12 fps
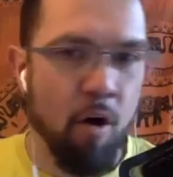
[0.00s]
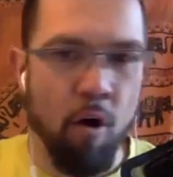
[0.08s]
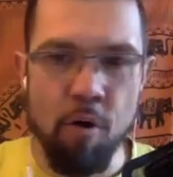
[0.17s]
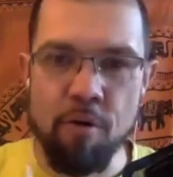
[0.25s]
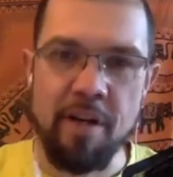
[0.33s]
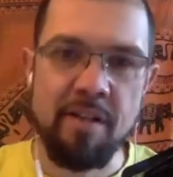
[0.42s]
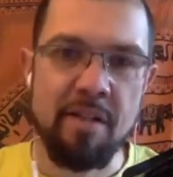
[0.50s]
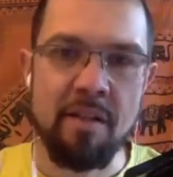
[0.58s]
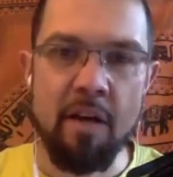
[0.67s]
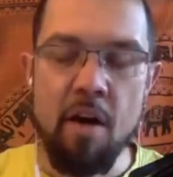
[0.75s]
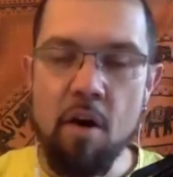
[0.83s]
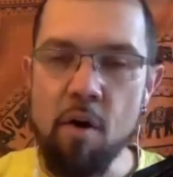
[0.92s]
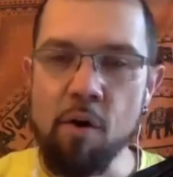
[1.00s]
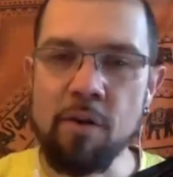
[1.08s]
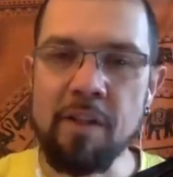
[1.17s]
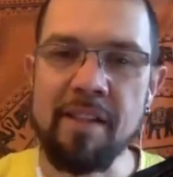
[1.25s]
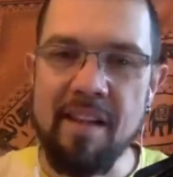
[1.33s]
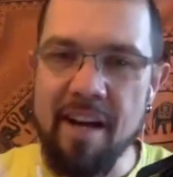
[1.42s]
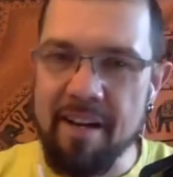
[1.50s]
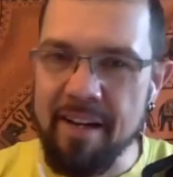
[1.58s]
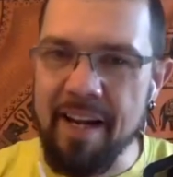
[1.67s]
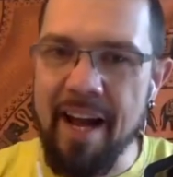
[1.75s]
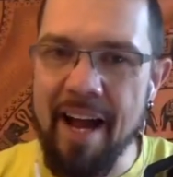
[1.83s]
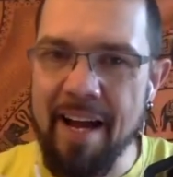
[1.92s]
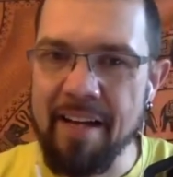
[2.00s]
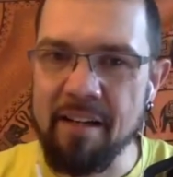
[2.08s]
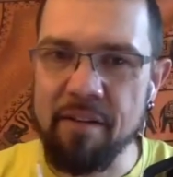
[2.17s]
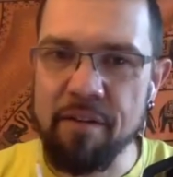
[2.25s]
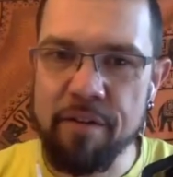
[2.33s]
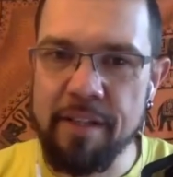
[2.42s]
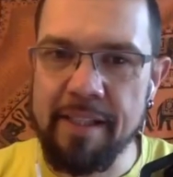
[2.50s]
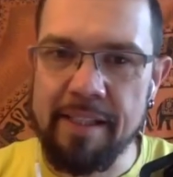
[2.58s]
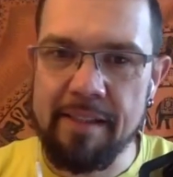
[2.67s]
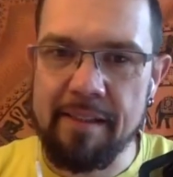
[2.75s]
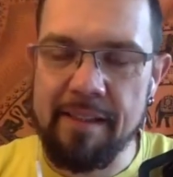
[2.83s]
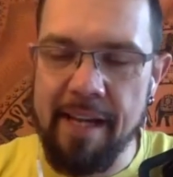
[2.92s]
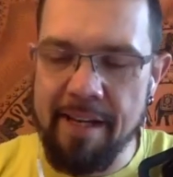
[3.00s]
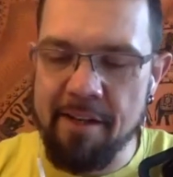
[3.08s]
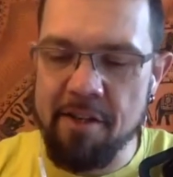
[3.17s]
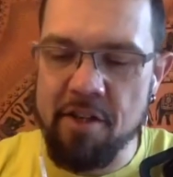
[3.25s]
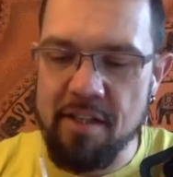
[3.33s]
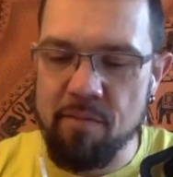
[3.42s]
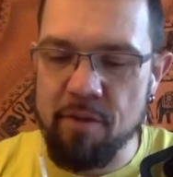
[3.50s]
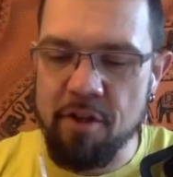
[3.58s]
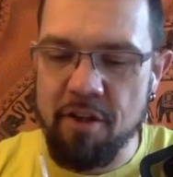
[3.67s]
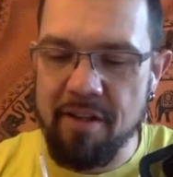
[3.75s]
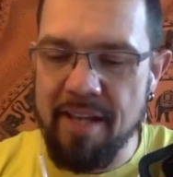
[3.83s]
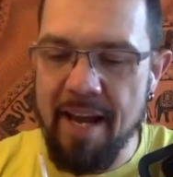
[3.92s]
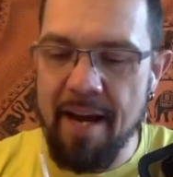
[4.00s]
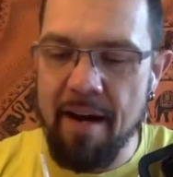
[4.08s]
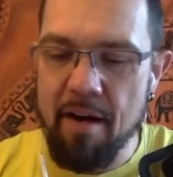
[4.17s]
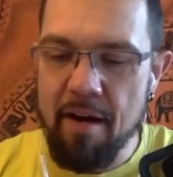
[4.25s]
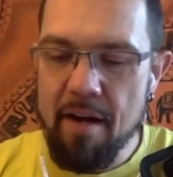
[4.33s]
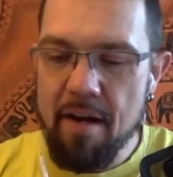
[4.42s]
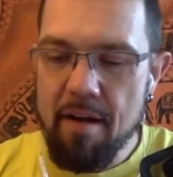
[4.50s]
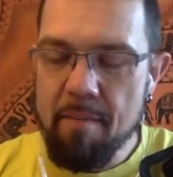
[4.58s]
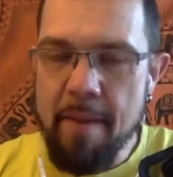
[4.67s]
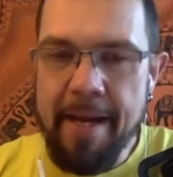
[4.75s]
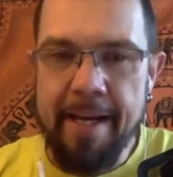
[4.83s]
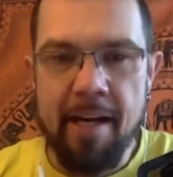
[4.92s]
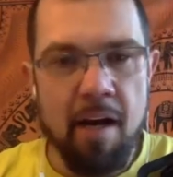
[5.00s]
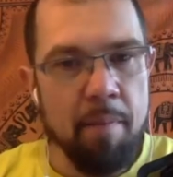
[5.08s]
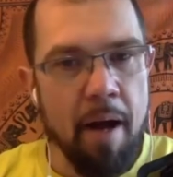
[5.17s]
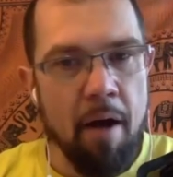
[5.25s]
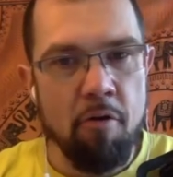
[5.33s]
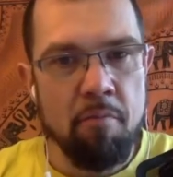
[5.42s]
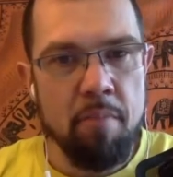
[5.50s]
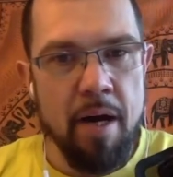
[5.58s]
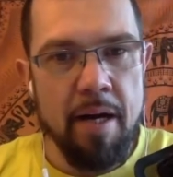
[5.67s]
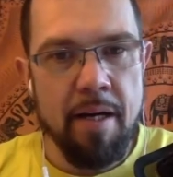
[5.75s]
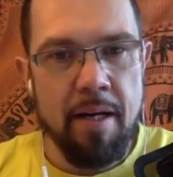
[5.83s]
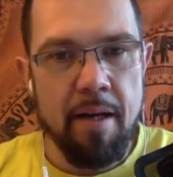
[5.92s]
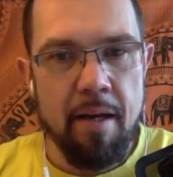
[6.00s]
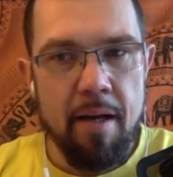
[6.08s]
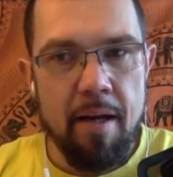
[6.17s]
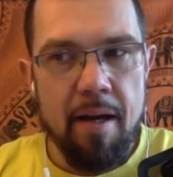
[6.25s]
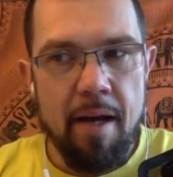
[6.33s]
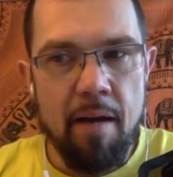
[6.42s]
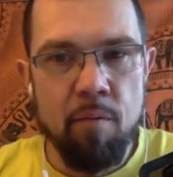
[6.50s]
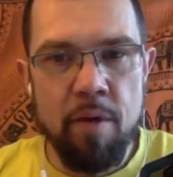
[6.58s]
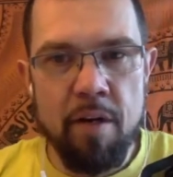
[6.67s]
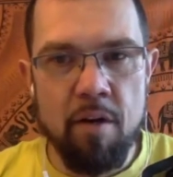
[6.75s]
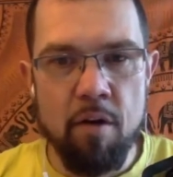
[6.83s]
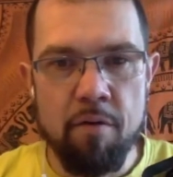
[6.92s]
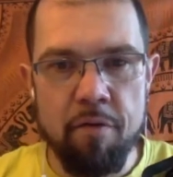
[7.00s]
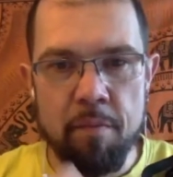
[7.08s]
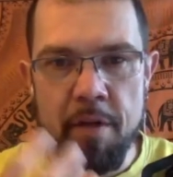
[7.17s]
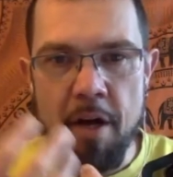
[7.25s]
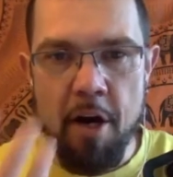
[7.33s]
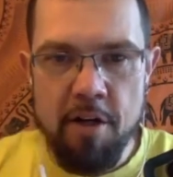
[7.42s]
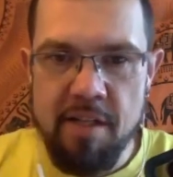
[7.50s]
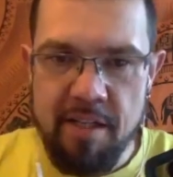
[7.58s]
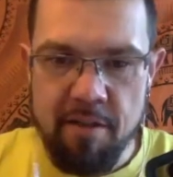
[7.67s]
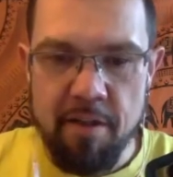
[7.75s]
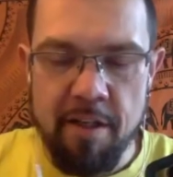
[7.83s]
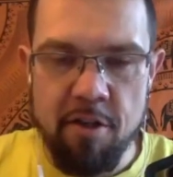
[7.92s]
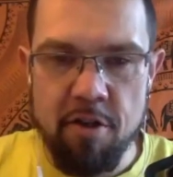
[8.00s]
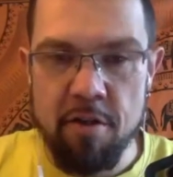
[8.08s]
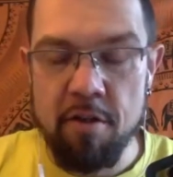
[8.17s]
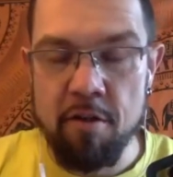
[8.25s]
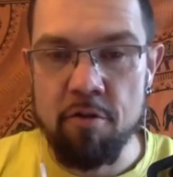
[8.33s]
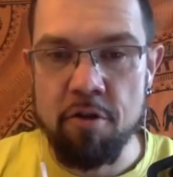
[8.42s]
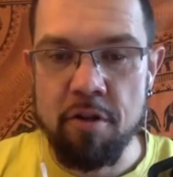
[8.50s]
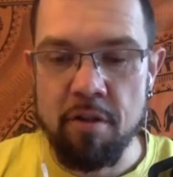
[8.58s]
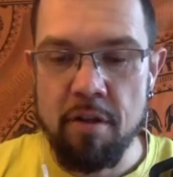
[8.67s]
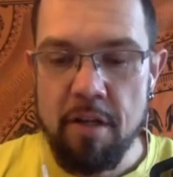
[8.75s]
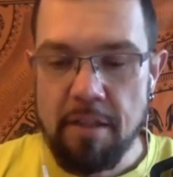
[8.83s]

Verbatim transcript: auras, and mm. all these other mm. kind of things, energies which are there making up our body. And we know from the Heart Centered Institution,